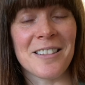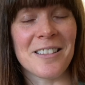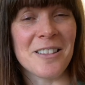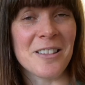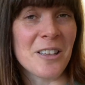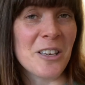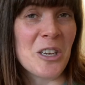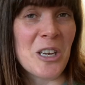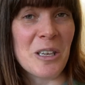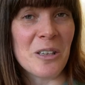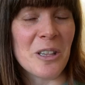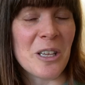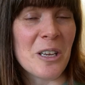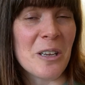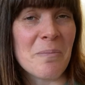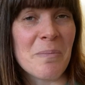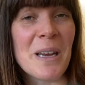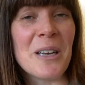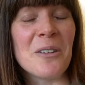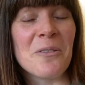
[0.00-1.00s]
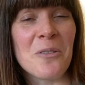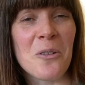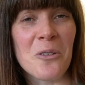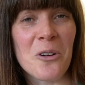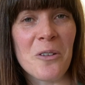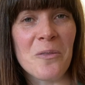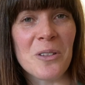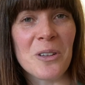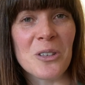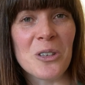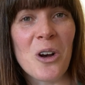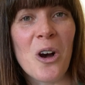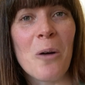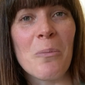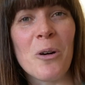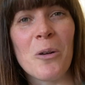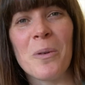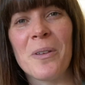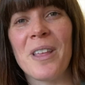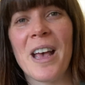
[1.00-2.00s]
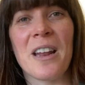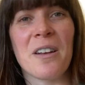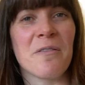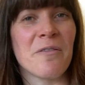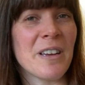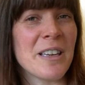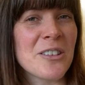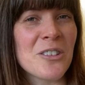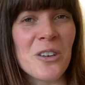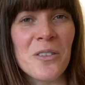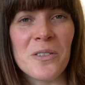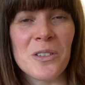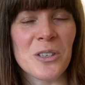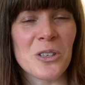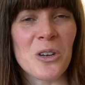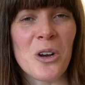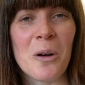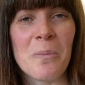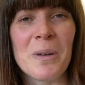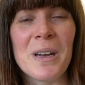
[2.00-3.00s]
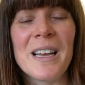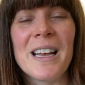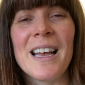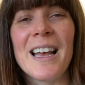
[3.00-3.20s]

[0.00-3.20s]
the pinafore over the top or without a vest over the top.